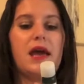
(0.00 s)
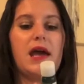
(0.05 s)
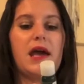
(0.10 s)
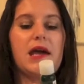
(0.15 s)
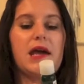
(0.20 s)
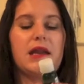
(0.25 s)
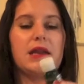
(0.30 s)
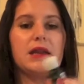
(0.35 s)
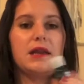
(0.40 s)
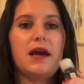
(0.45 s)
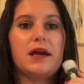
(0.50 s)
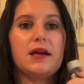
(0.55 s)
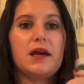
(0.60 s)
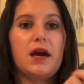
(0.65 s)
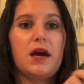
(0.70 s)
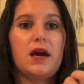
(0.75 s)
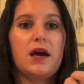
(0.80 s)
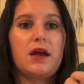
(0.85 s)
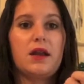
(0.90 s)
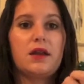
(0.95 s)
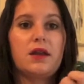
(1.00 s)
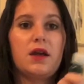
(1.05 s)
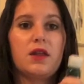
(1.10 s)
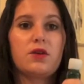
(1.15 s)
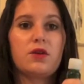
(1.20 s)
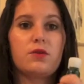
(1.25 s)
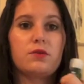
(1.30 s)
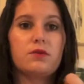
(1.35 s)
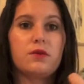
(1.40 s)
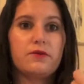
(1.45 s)
And I got
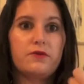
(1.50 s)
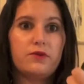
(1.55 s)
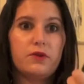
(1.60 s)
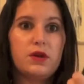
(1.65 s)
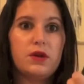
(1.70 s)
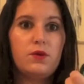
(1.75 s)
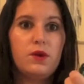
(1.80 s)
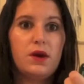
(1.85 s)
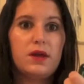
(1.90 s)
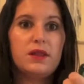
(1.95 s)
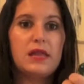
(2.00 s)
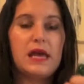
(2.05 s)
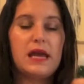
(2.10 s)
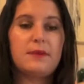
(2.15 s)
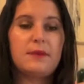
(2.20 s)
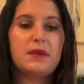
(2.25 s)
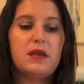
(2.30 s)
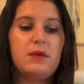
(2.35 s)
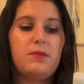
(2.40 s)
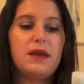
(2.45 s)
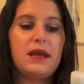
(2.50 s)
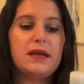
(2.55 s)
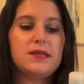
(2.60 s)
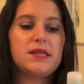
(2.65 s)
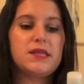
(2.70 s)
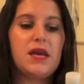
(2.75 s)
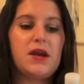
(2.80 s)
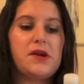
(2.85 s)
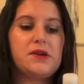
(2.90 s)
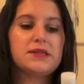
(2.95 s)
another free one that I'm keeping at
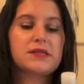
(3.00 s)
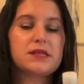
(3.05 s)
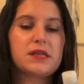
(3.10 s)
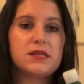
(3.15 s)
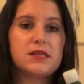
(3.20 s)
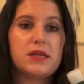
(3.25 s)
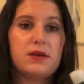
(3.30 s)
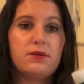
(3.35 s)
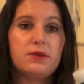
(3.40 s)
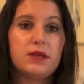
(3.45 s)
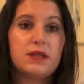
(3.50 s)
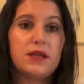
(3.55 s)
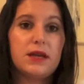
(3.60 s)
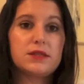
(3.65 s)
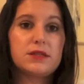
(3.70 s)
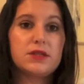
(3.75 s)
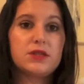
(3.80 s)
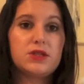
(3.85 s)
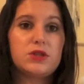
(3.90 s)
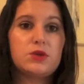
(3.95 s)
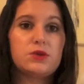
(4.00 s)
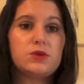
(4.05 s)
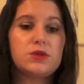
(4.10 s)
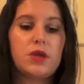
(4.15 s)
Terry's because he really likes it too.